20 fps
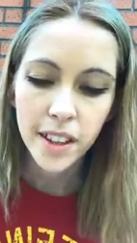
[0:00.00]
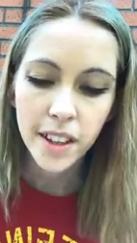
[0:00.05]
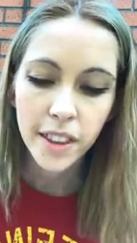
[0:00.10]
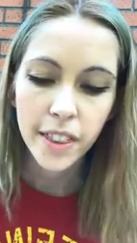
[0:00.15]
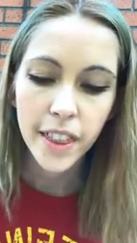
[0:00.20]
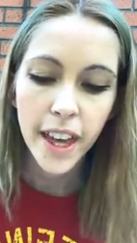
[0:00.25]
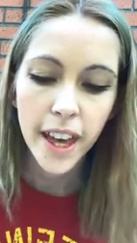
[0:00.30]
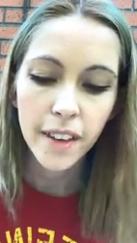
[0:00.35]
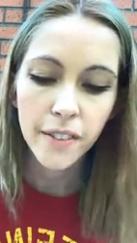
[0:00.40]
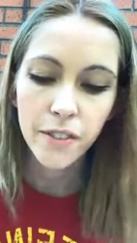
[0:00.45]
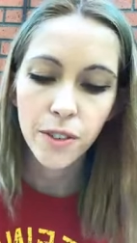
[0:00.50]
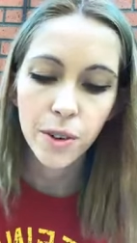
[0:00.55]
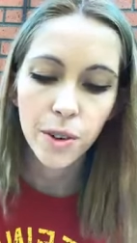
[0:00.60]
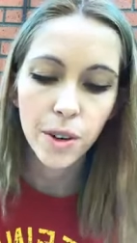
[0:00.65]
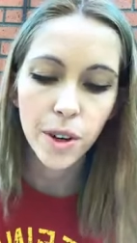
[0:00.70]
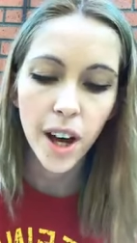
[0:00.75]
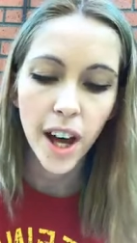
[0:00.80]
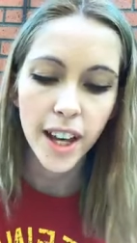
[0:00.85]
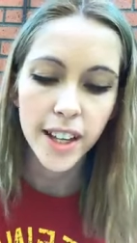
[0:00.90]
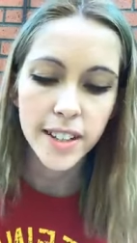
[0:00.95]

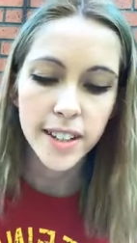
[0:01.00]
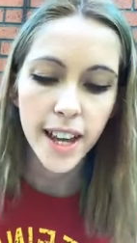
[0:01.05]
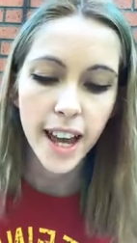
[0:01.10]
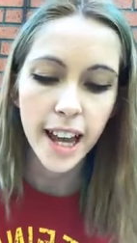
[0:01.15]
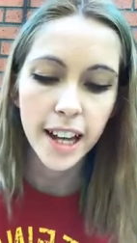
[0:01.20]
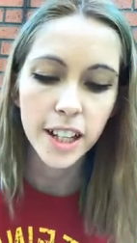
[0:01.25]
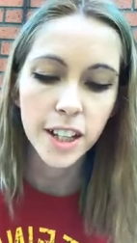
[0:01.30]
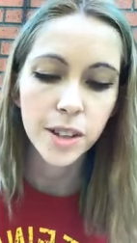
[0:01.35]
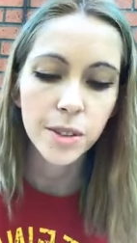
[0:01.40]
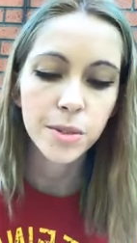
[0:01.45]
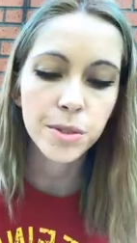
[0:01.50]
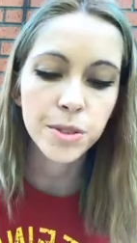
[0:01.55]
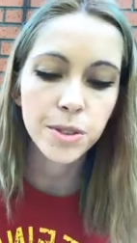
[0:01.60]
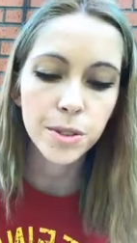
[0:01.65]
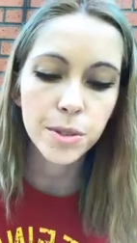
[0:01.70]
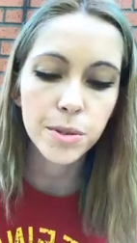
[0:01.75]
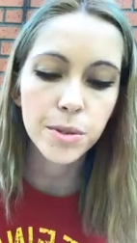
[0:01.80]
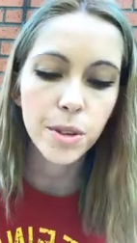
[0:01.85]
Therefore, I tell you, do